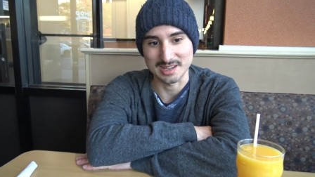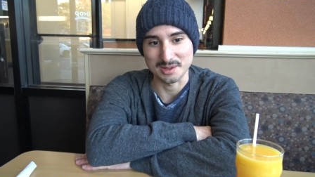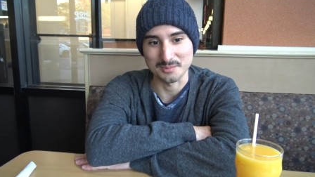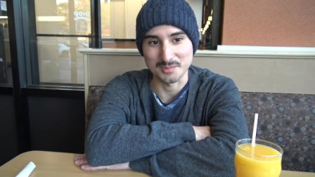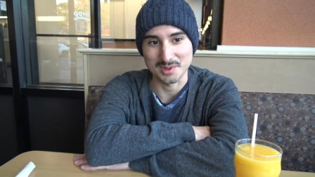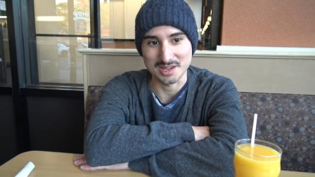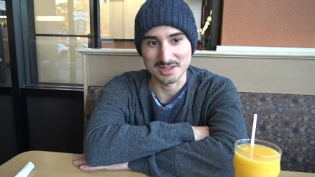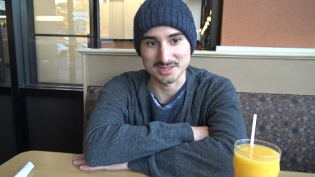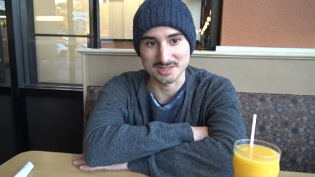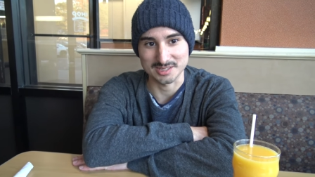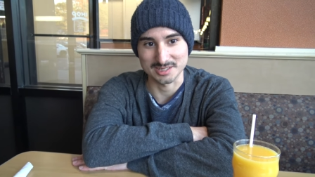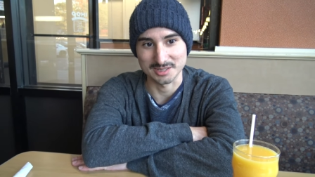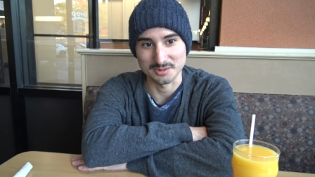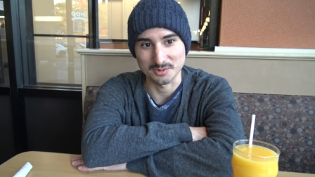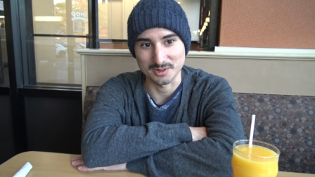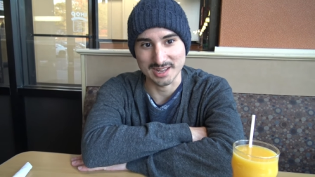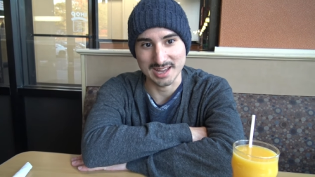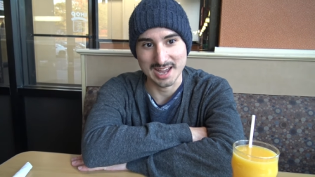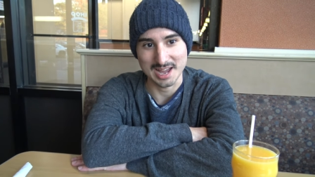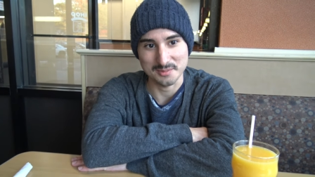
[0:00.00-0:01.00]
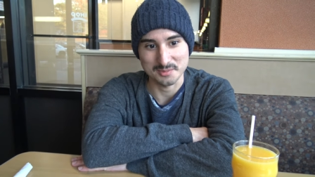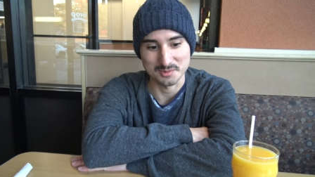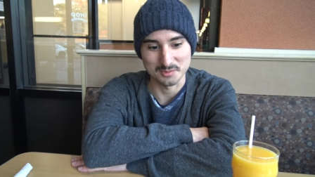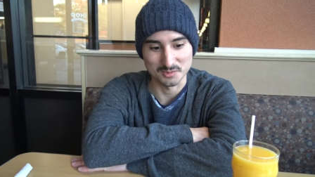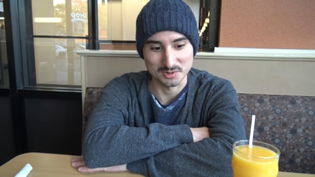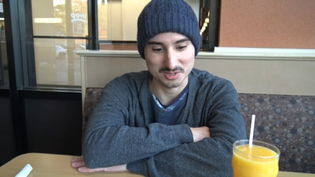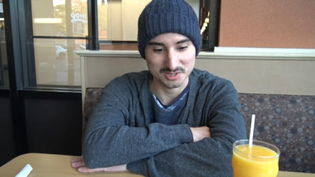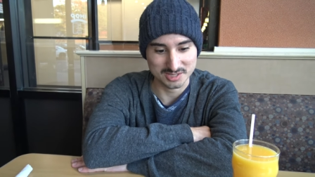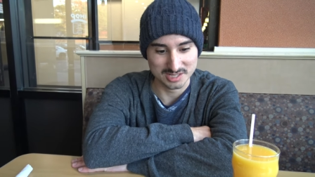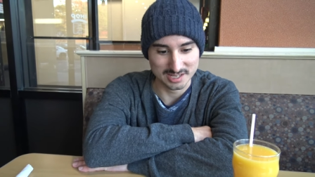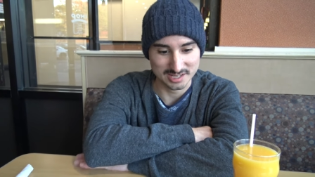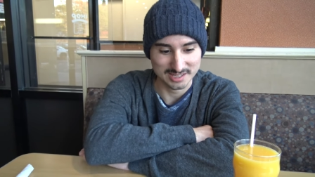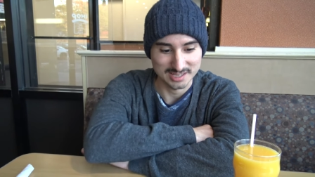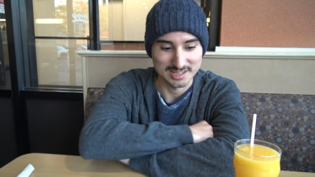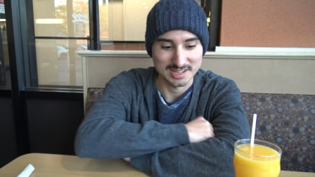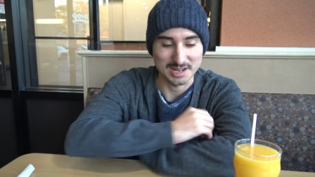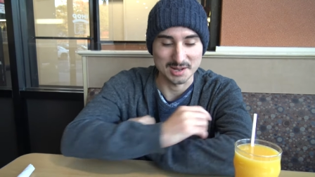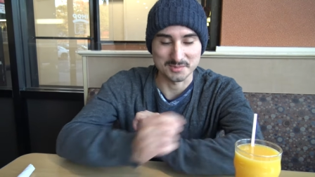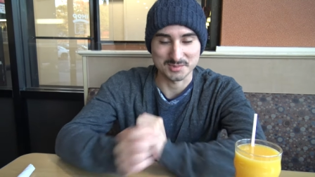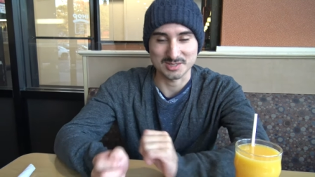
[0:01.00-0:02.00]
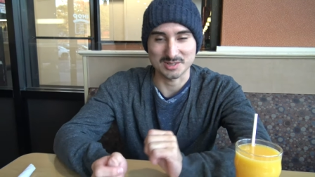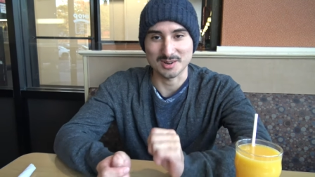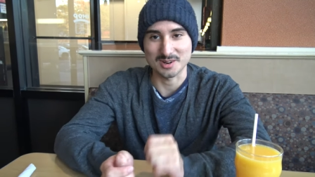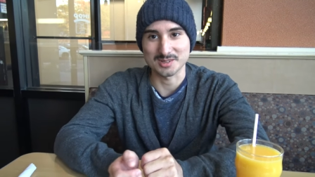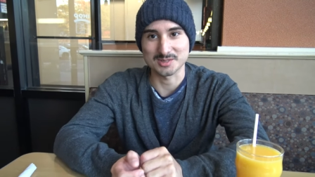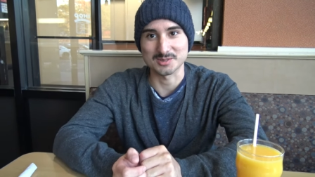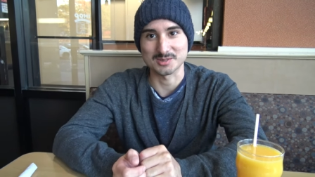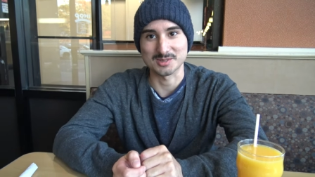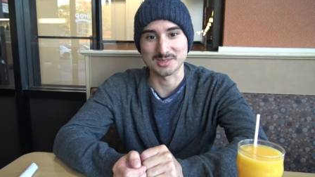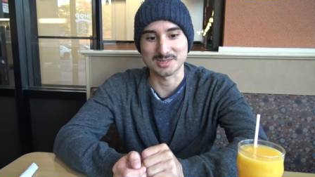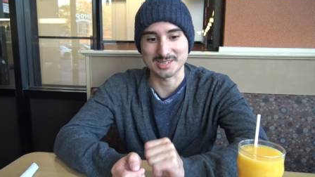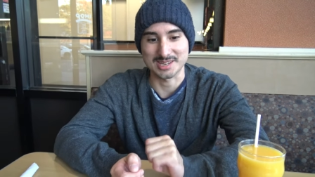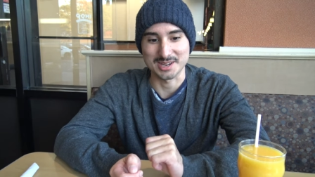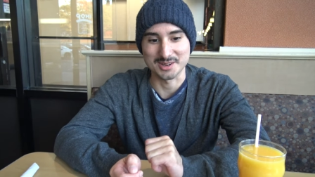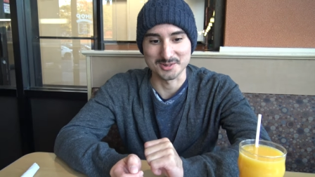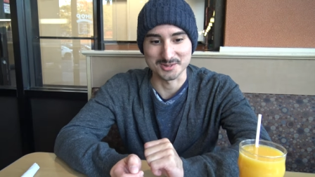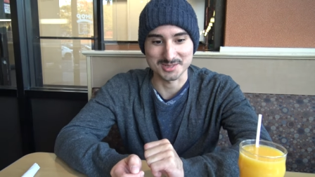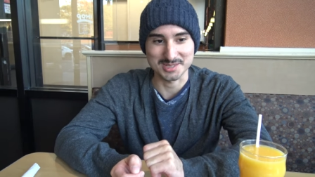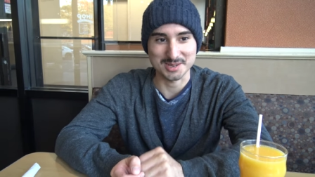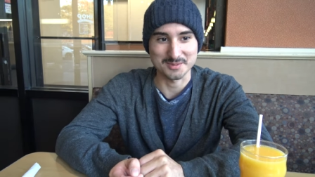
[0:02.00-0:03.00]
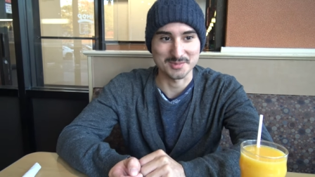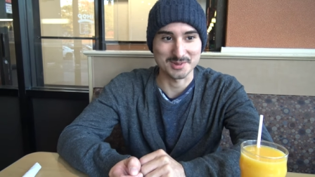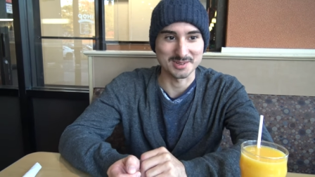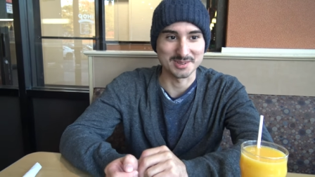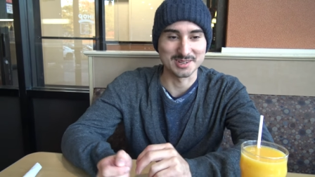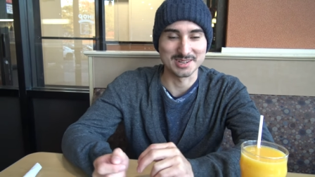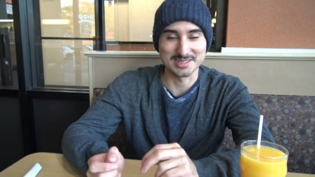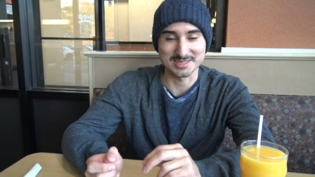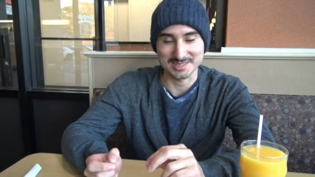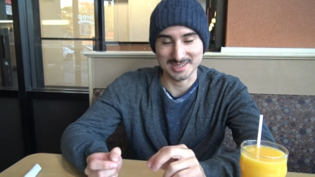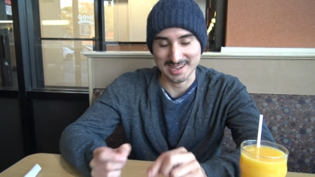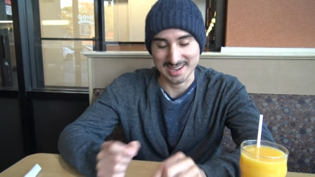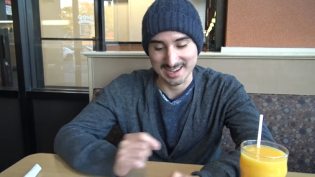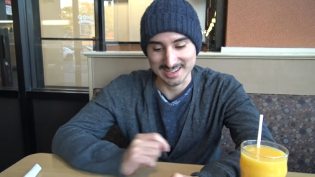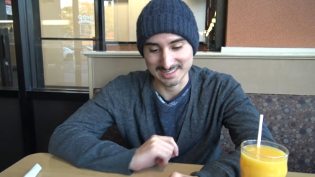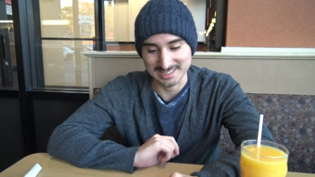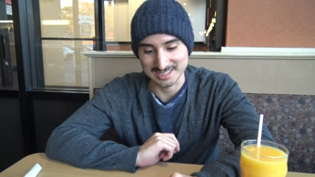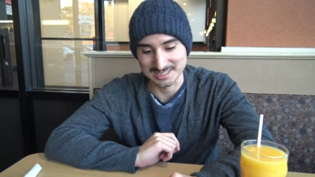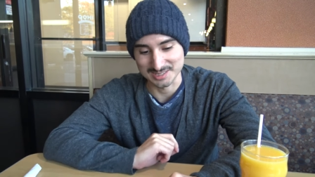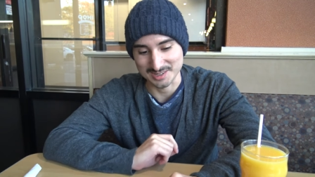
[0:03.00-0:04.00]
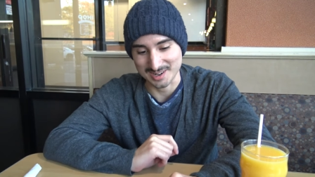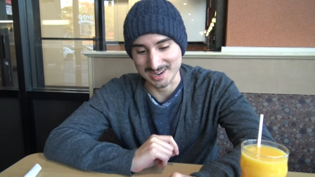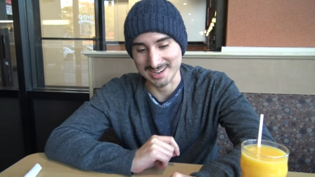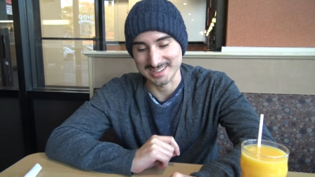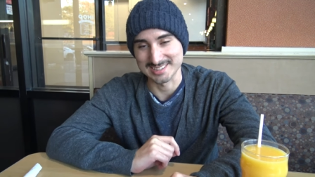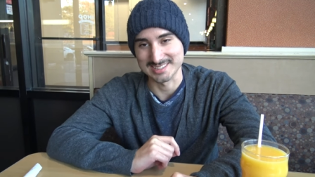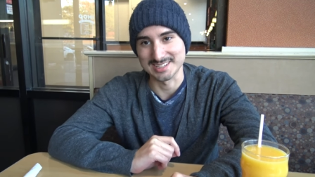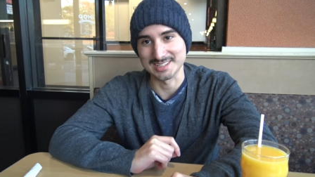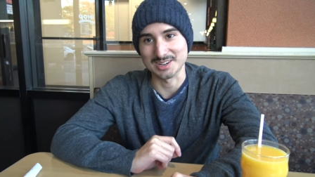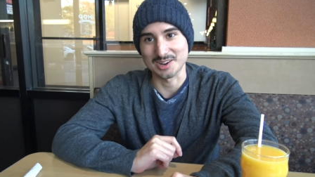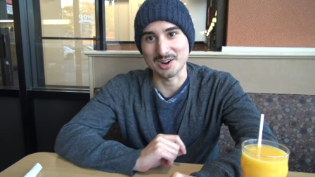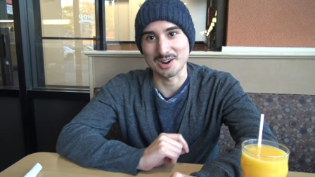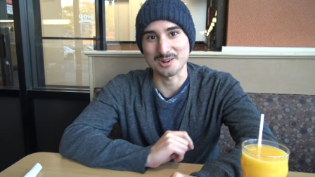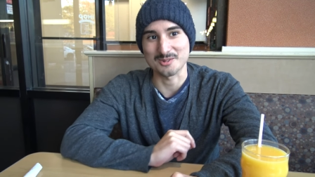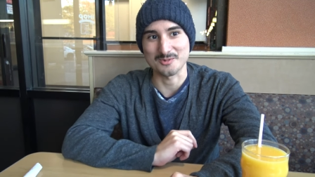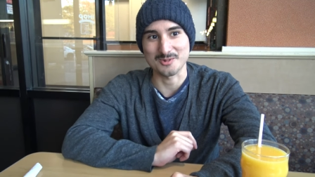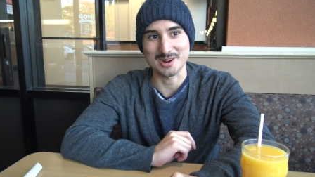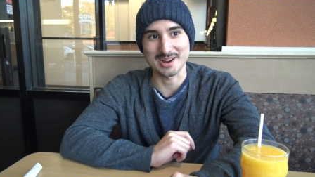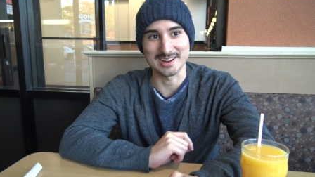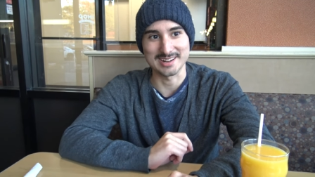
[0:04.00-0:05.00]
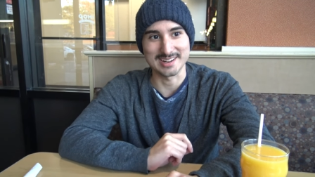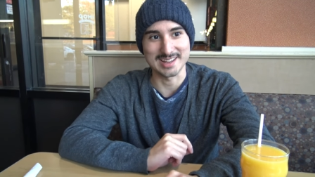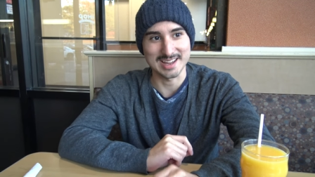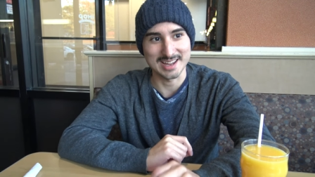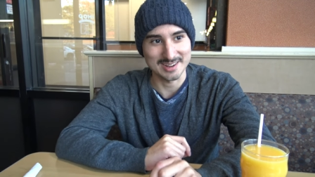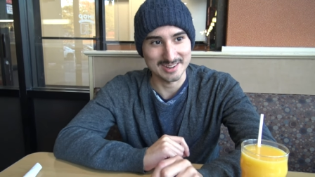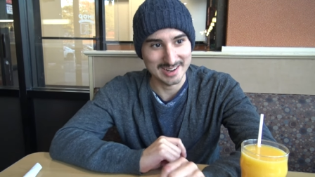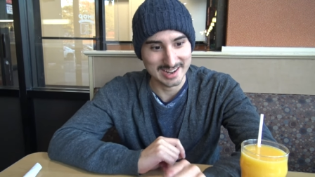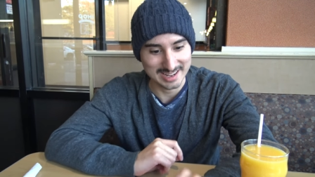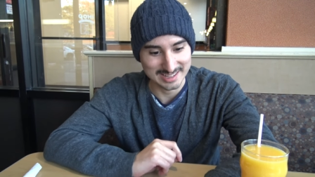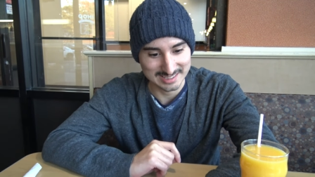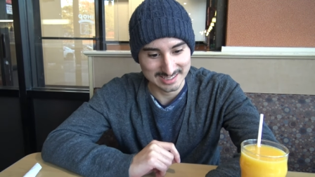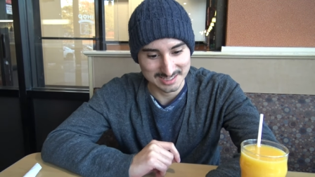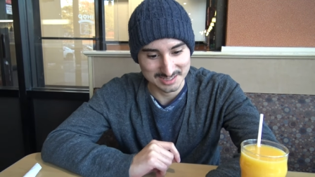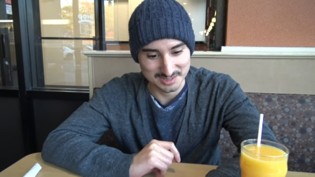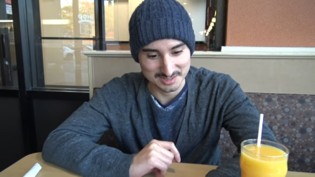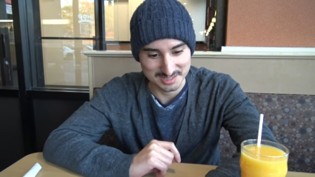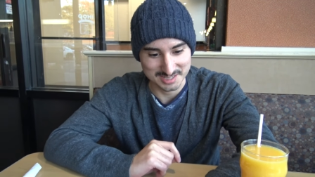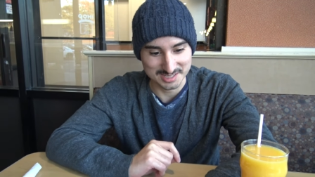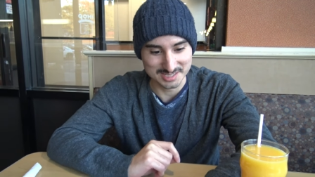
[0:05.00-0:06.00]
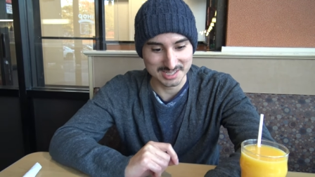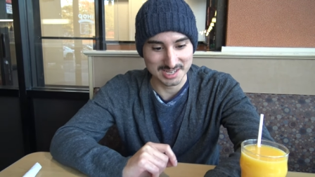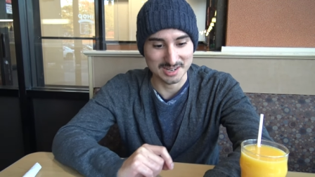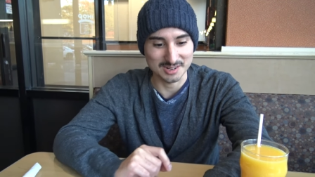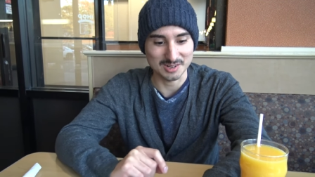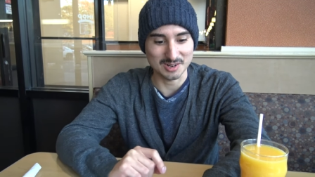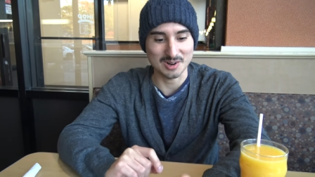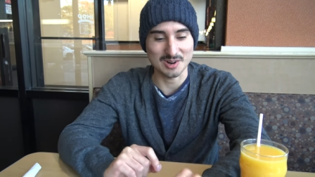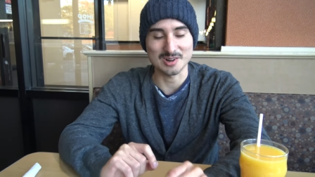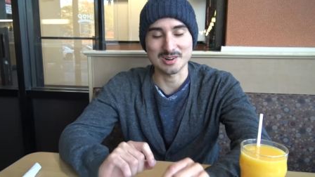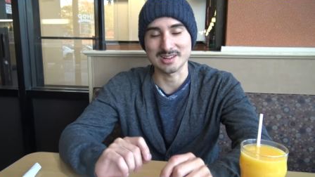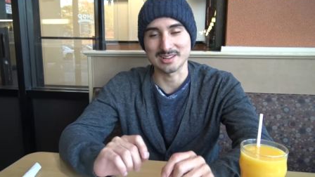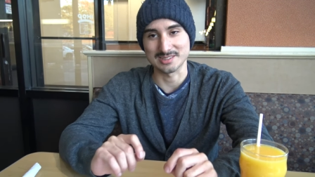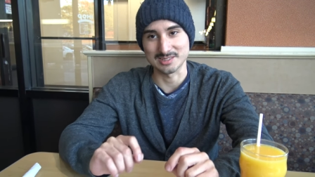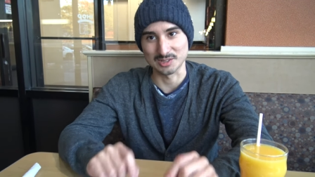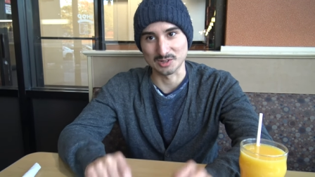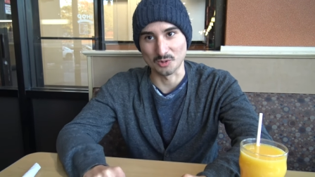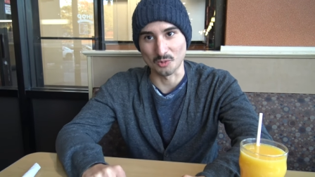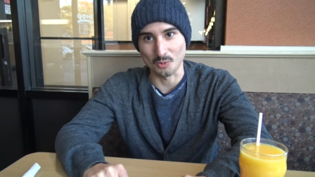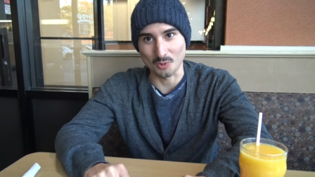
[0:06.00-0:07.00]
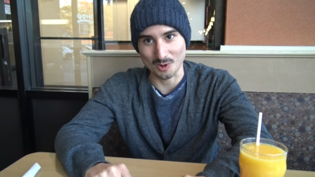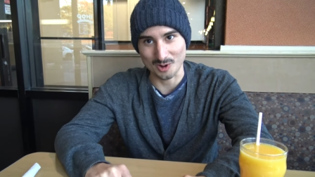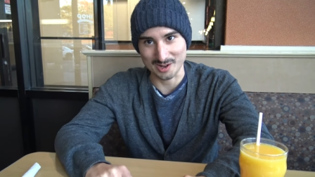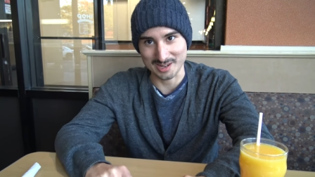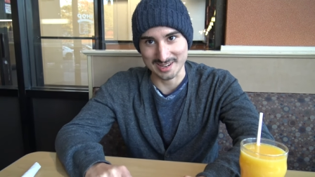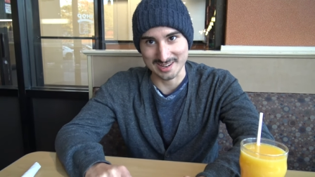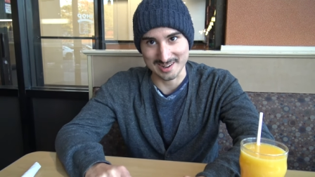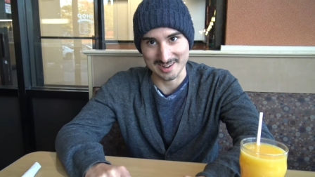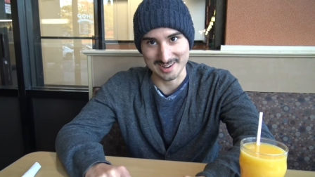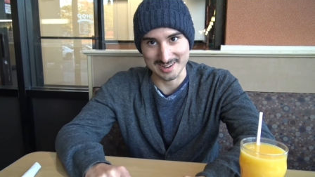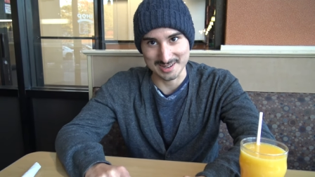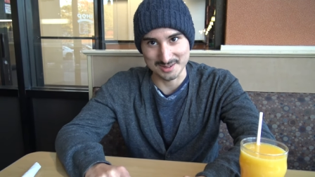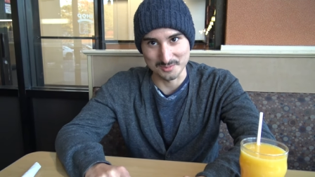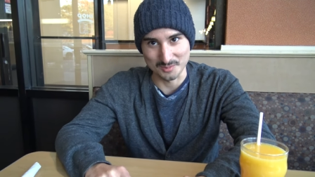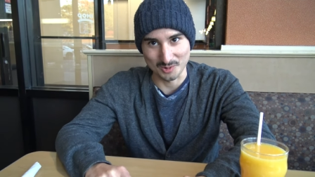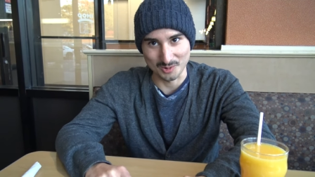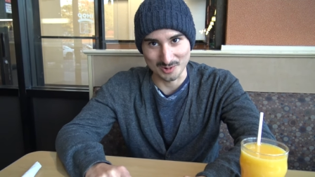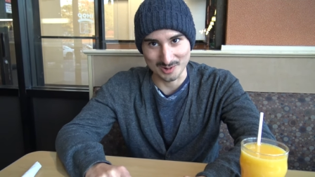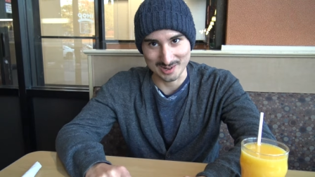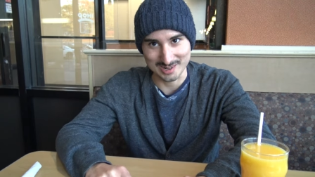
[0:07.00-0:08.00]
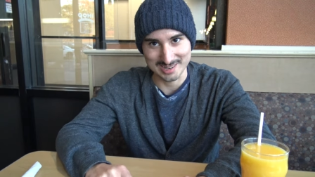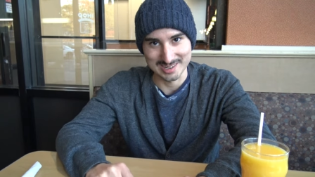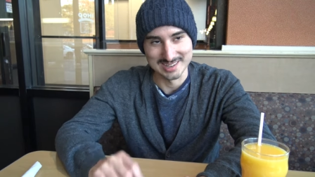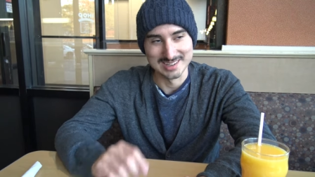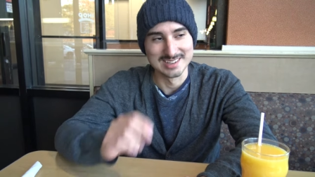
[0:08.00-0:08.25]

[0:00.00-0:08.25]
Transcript: And basically, what happened was like, I'm sorry to say, Jose, but you need to hand in your ID card right now. Hand in your discount card, and you don't work here anymore.